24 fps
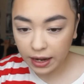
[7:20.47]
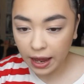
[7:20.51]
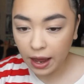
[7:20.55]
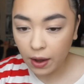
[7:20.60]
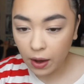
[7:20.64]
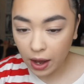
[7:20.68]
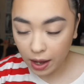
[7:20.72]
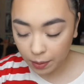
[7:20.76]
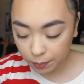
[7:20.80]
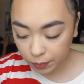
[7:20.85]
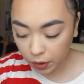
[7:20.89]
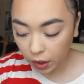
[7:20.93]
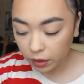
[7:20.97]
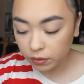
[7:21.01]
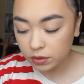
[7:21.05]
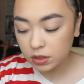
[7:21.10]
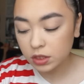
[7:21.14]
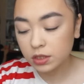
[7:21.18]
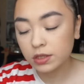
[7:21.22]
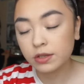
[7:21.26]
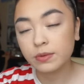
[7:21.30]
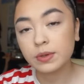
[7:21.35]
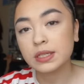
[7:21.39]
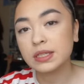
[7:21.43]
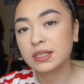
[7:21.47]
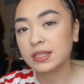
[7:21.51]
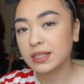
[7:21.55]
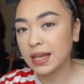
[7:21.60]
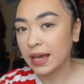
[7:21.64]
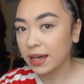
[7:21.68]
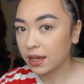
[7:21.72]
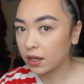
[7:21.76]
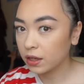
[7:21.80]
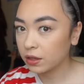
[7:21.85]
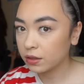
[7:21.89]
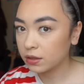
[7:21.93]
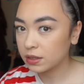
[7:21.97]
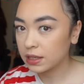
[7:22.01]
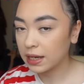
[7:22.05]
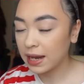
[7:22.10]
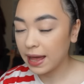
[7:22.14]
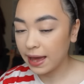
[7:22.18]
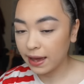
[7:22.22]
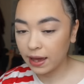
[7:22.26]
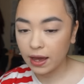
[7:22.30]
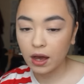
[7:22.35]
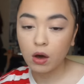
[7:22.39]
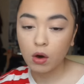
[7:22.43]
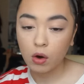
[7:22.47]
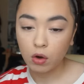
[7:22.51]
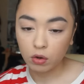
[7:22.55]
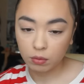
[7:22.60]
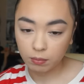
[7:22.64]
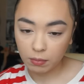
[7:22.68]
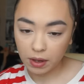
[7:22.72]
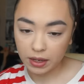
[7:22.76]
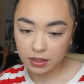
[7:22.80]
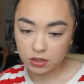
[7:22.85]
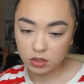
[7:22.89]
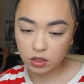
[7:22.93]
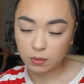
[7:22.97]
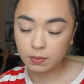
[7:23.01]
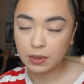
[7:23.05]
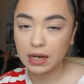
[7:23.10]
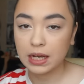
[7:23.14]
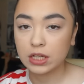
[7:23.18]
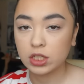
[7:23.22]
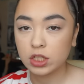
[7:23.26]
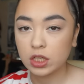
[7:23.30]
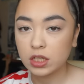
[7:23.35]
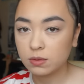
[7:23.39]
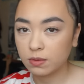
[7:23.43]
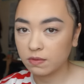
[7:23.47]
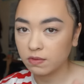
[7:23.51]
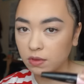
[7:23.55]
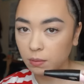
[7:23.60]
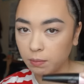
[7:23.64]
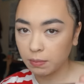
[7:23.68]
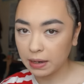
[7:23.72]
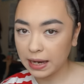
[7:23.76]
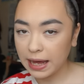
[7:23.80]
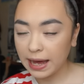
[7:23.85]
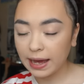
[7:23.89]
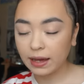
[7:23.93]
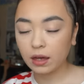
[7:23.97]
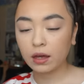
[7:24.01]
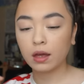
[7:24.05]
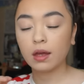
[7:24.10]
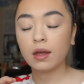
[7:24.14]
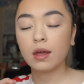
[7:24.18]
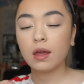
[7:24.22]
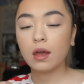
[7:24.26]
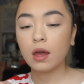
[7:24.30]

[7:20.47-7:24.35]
Now I'm going to do a second layer on my top lashes with the black